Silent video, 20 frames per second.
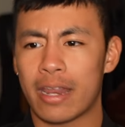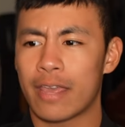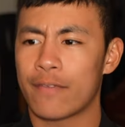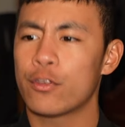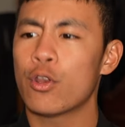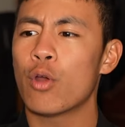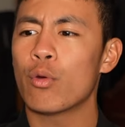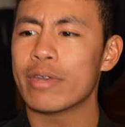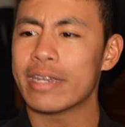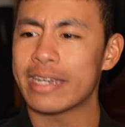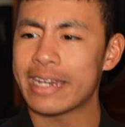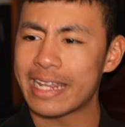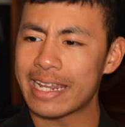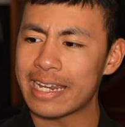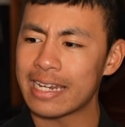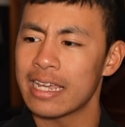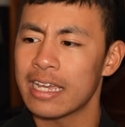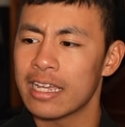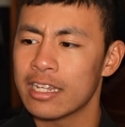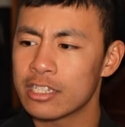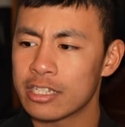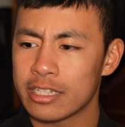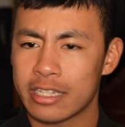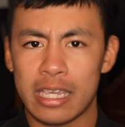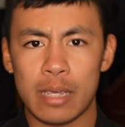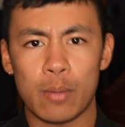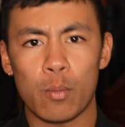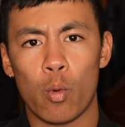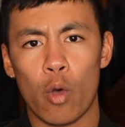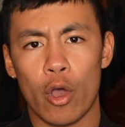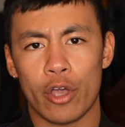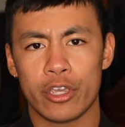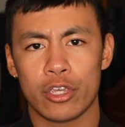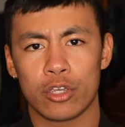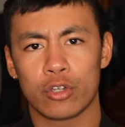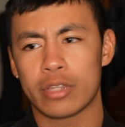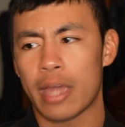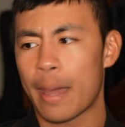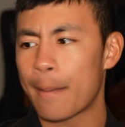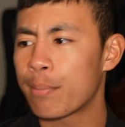if you don't need to keep
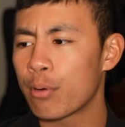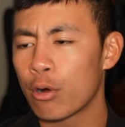working on that